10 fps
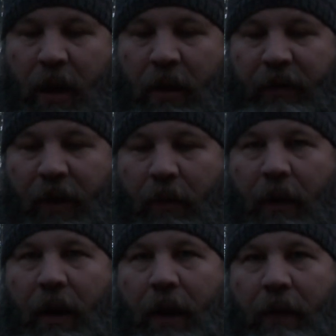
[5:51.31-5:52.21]
So,
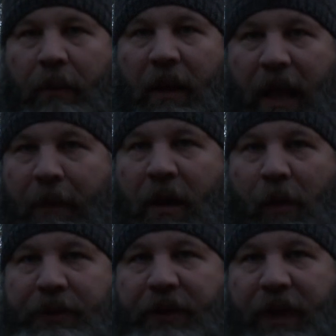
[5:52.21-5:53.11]
uh, but let me know
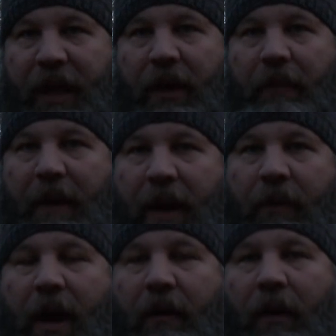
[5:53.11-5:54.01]
what you think, good, bad,
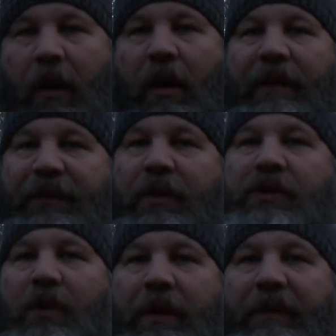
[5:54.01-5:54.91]
right, or wrong. If you
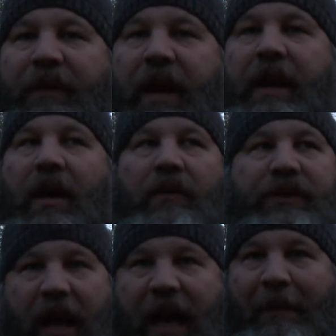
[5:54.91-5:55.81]
enjoyed the video,
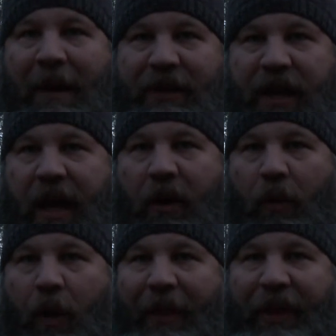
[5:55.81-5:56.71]
check out my
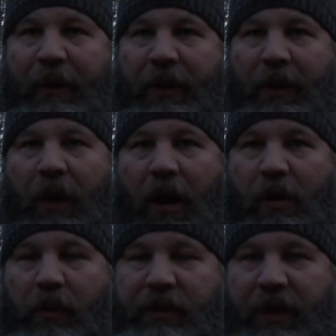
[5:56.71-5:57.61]
channel. I think we do a lot of
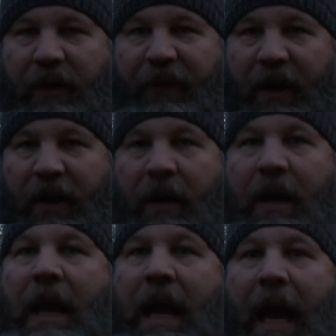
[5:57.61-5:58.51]
cool stuff here.
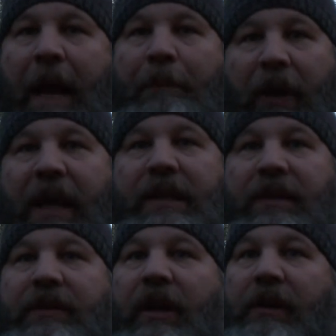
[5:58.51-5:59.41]
And please
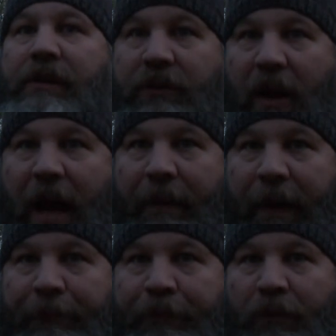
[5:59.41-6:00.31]
consider
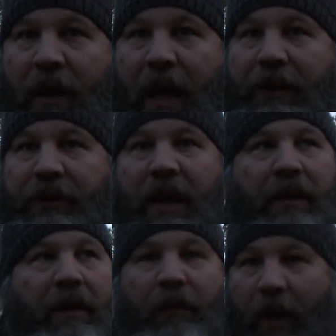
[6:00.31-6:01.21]
subscribing and,
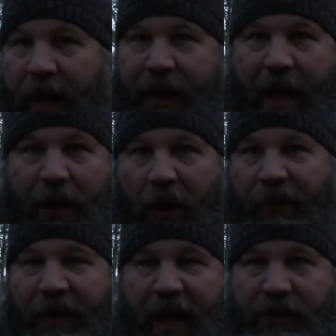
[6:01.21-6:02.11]
and, and ringing that
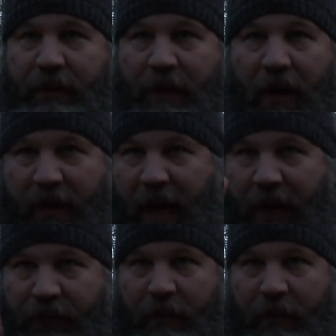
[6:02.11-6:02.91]
notification bell. Candy's